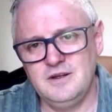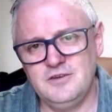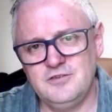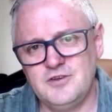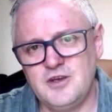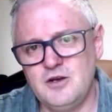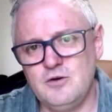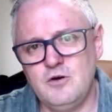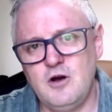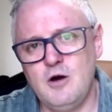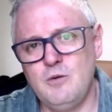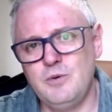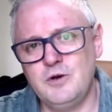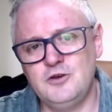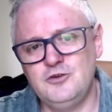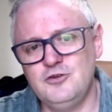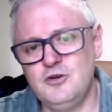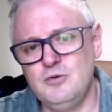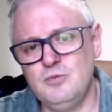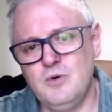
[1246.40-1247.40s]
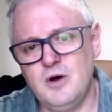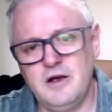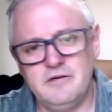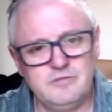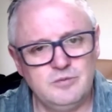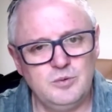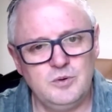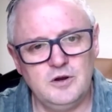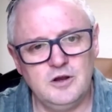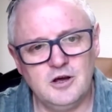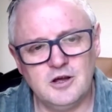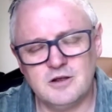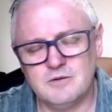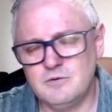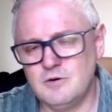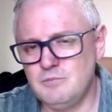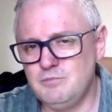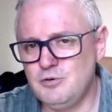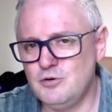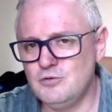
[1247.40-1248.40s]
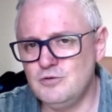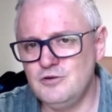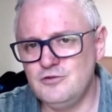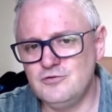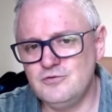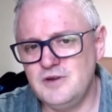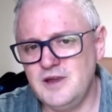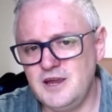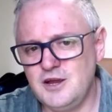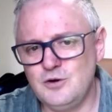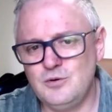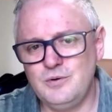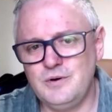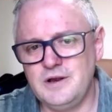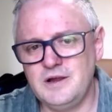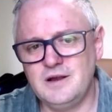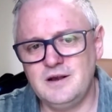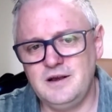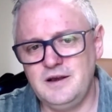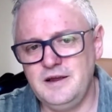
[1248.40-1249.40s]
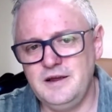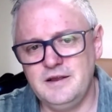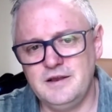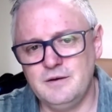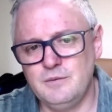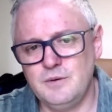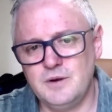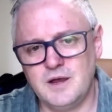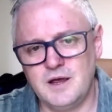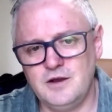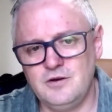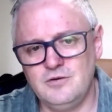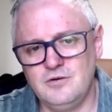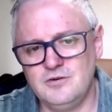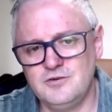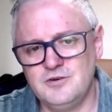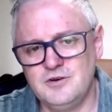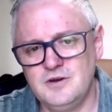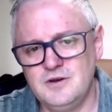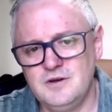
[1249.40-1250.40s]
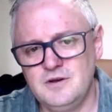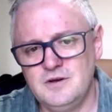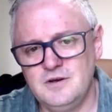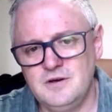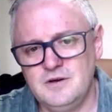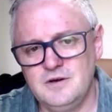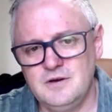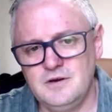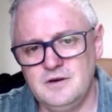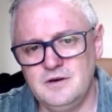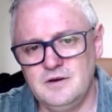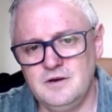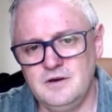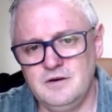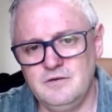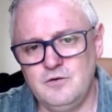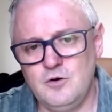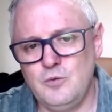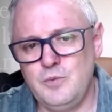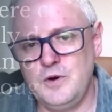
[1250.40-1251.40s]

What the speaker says: and say, well, we can do whatever we like. Well, Paul is equally clear that we cannot. For